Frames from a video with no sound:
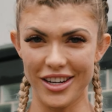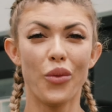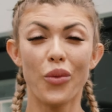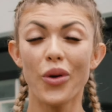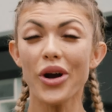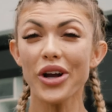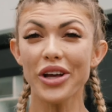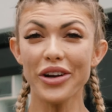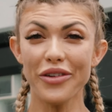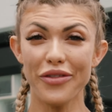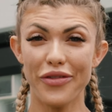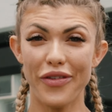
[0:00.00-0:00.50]

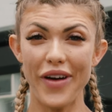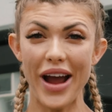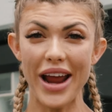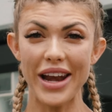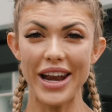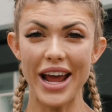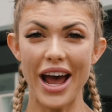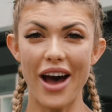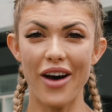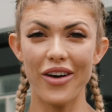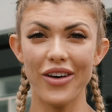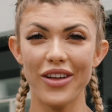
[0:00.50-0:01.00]
We're gonna
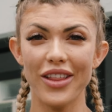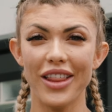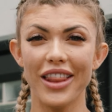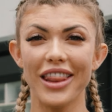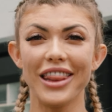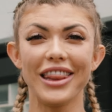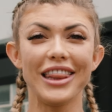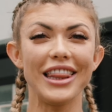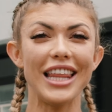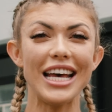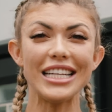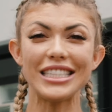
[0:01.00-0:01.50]
find out.
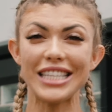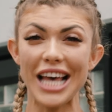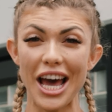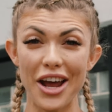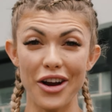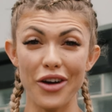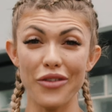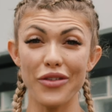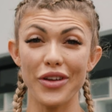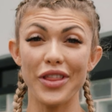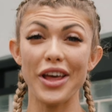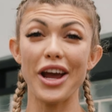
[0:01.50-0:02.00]
Let's
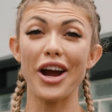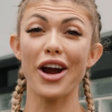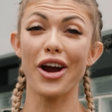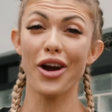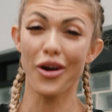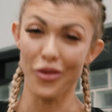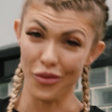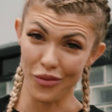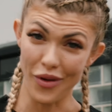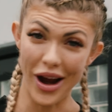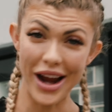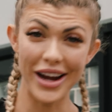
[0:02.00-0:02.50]
head over
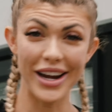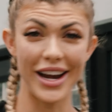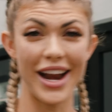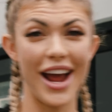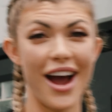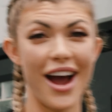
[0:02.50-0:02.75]
there right